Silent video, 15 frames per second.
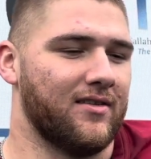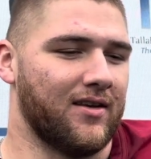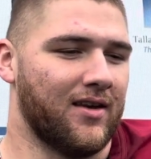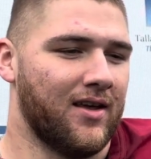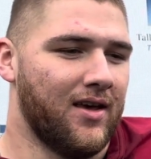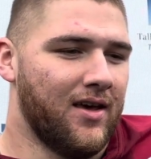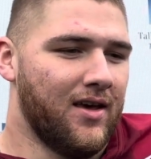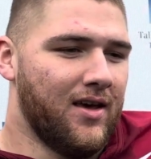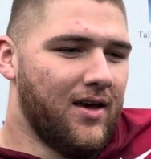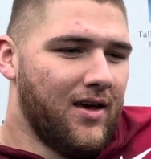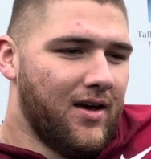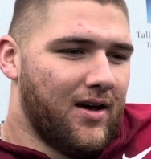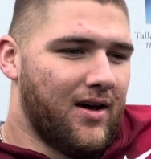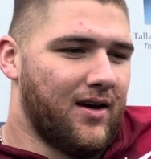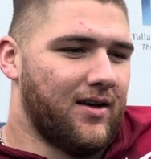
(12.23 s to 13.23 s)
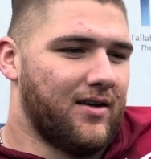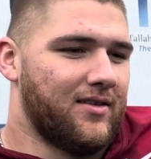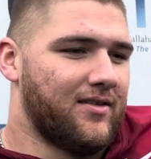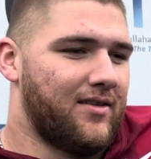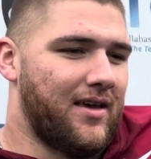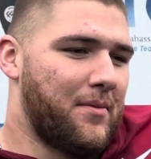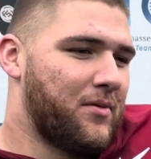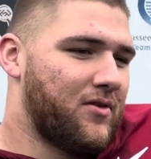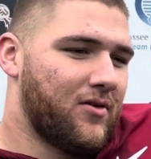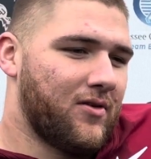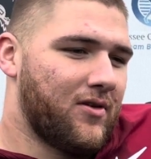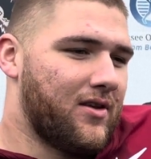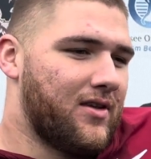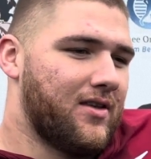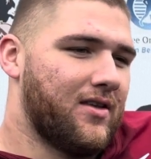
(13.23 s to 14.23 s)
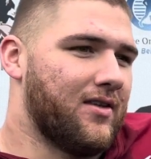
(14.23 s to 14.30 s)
and just the opportunity.